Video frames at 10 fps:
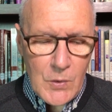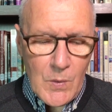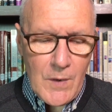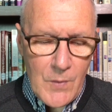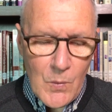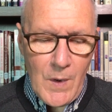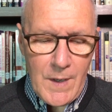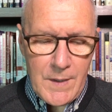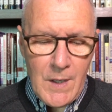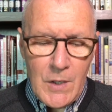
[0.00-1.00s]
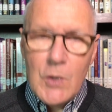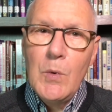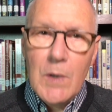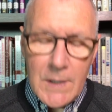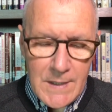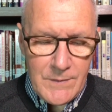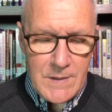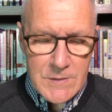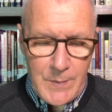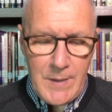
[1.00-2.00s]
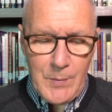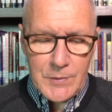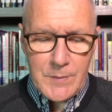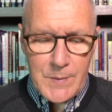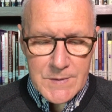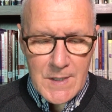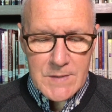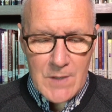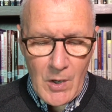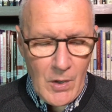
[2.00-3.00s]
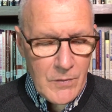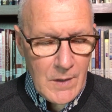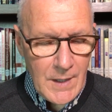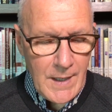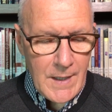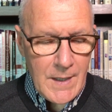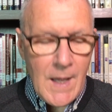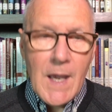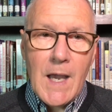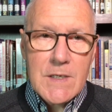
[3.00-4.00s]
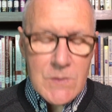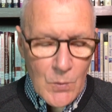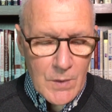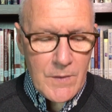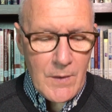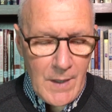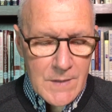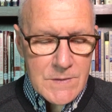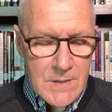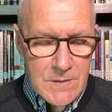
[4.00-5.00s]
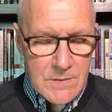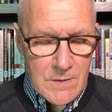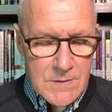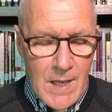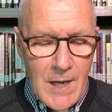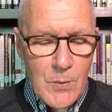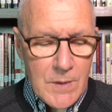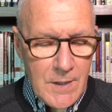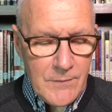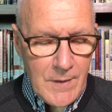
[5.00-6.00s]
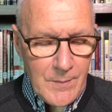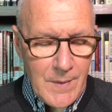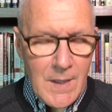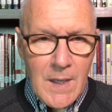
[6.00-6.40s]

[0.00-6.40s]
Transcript: you are the one who will lead these people to possess all the land I swore to their ancestors I would give them.